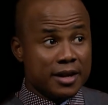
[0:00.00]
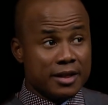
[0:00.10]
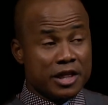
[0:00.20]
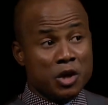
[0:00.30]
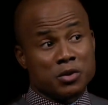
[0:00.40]

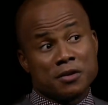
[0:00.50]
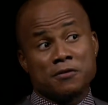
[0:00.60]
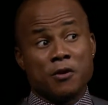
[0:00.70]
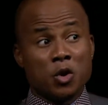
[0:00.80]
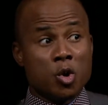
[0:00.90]
that there was a
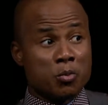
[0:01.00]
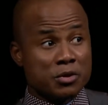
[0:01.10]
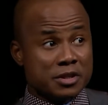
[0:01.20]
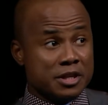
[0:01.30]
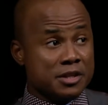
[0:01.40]
follow-up
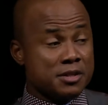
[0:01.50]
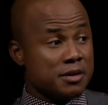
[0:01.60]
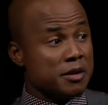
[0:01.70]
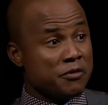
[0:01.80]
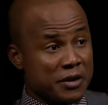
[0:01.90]
release
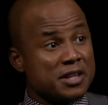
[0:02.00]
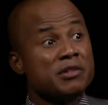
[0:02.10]
effectively